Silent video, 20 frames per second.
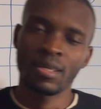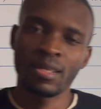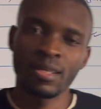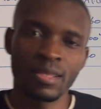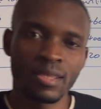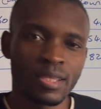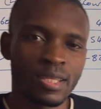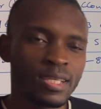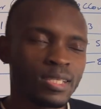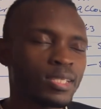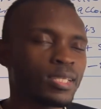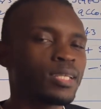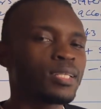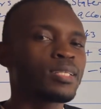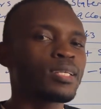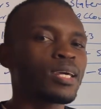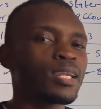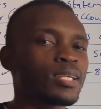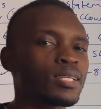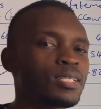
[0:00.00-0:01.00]
this
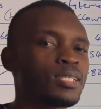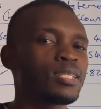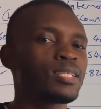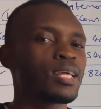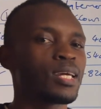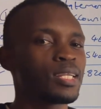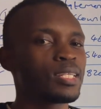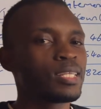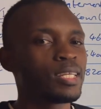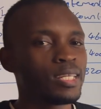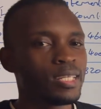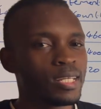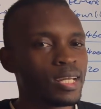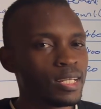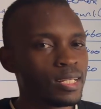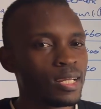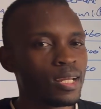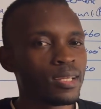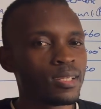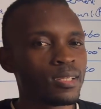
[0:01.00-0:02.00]
interest that they
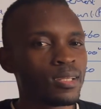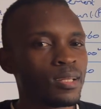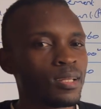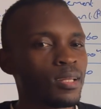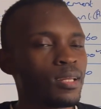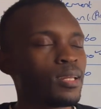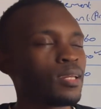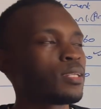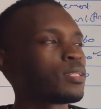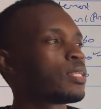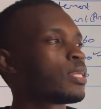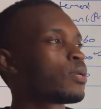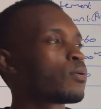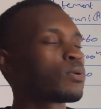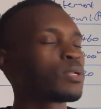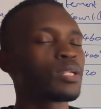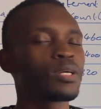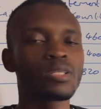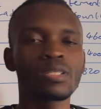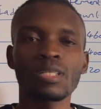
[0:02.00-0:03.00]
charge us they were
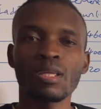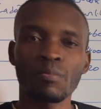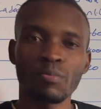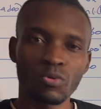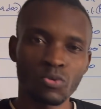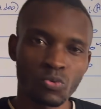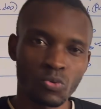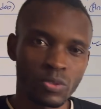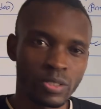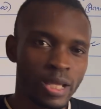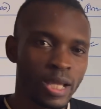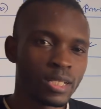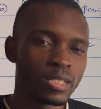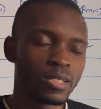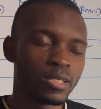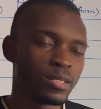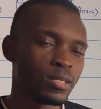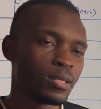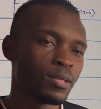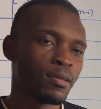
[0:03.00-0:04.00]
not supposed to charge
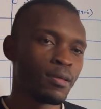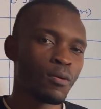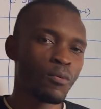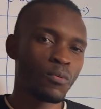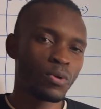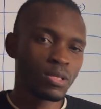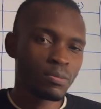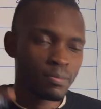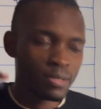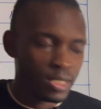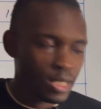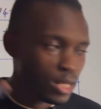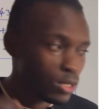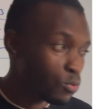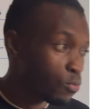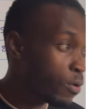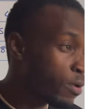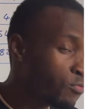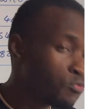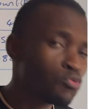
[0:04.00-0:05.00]
it which means that
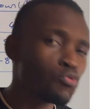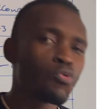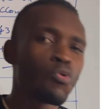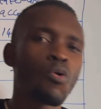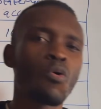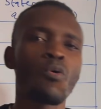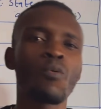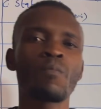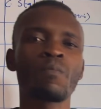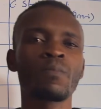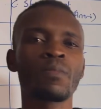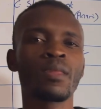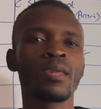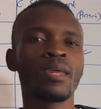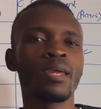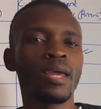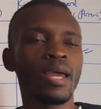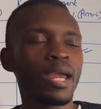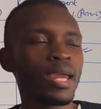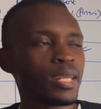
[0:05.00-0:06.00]
we have to go
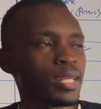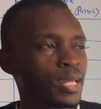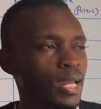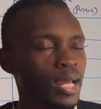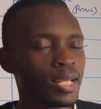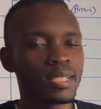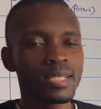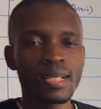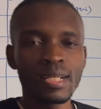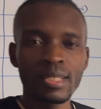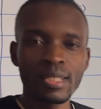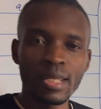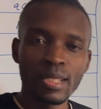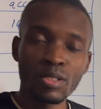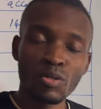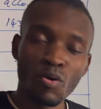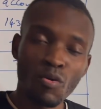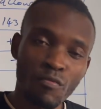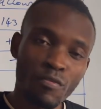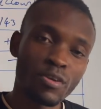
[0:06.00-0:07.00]
and cancel that
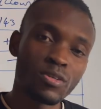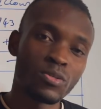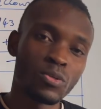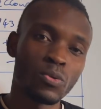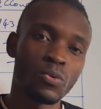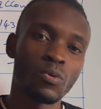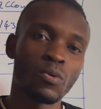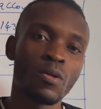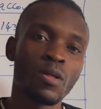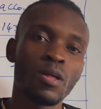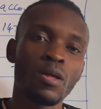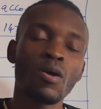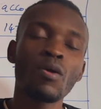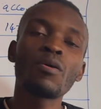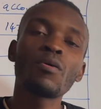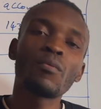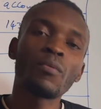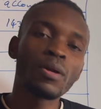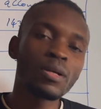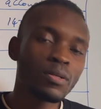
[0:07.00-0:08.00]
overdue
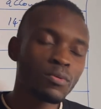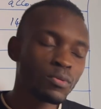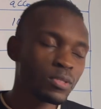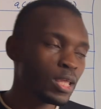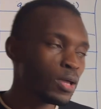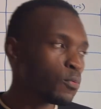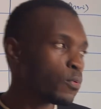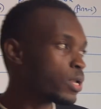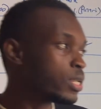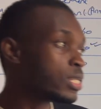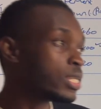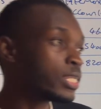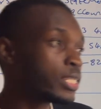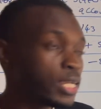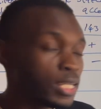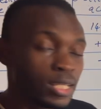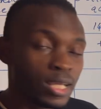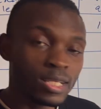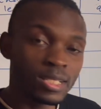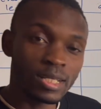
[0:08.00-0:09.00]
when they, when they
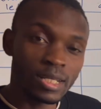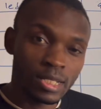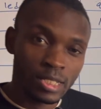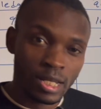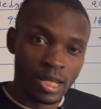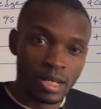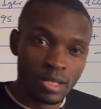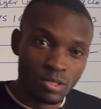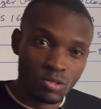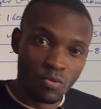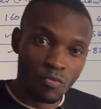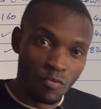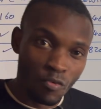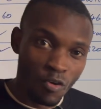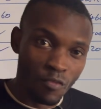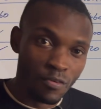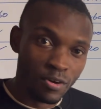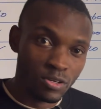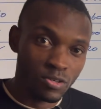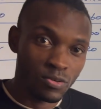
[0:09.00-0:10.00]
charge us interest of
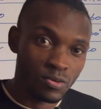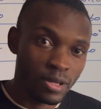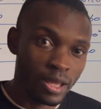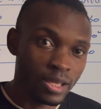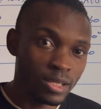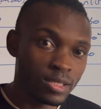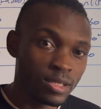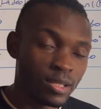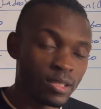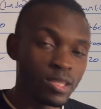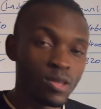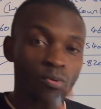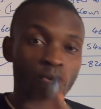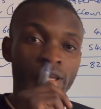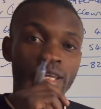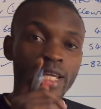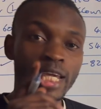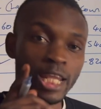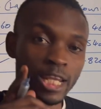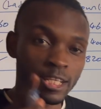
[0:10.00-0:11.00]
overdue guys they were
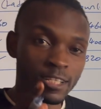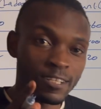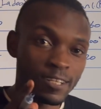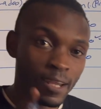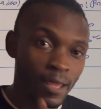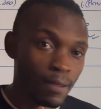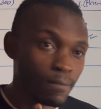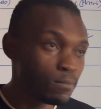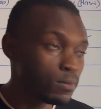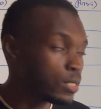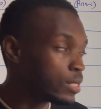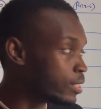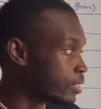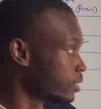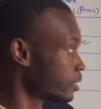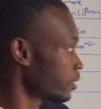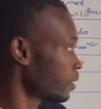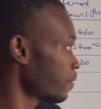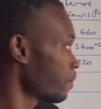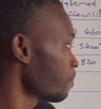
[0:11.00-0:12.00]
increasing
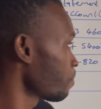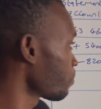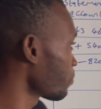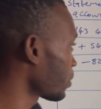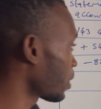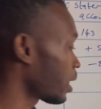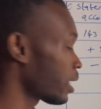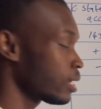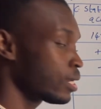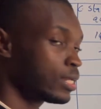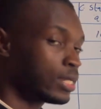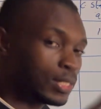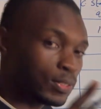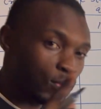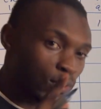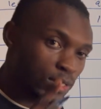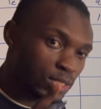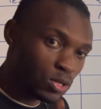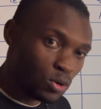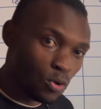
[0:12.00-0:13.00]
liability and it
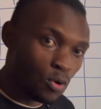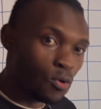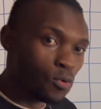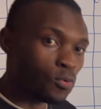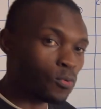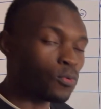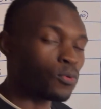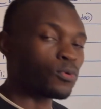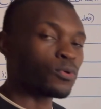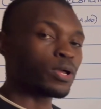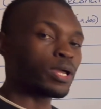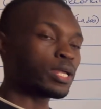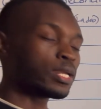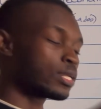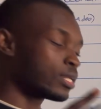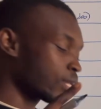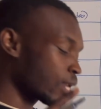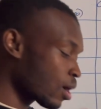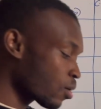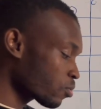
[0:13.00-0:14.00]
was wrong and
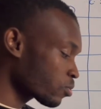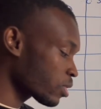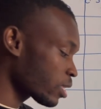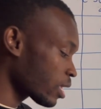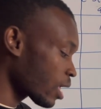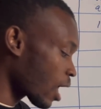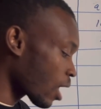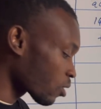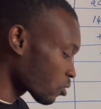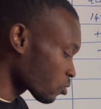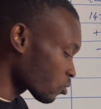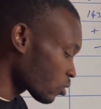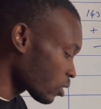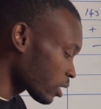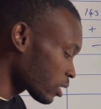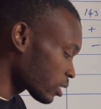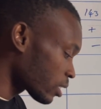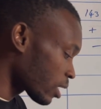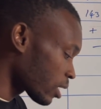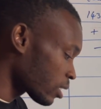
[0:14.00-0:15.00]
now they
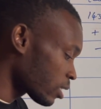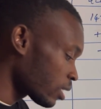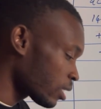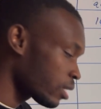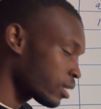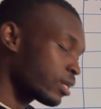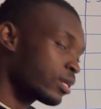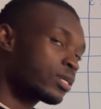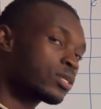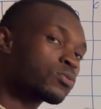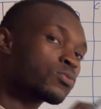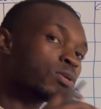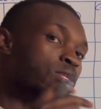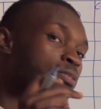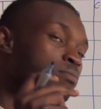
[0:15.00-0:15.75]
acknowledge that it was a